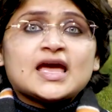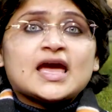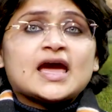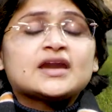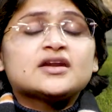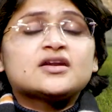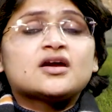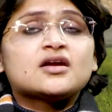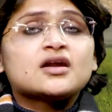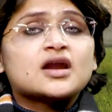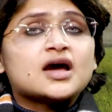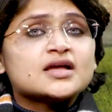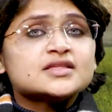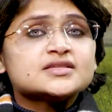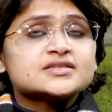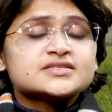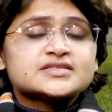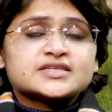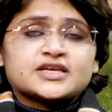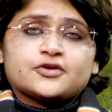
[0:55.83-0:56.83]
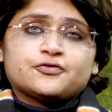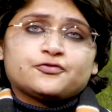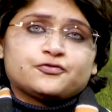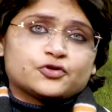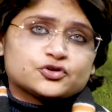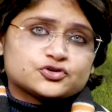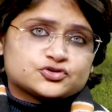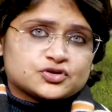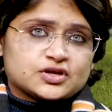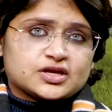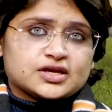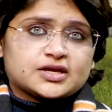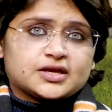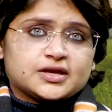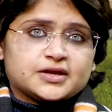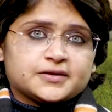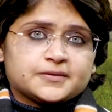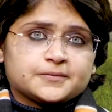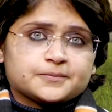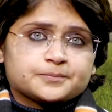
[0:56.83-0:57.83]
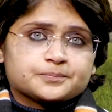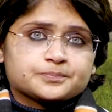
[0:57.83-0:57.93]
and are unsafe for drinking.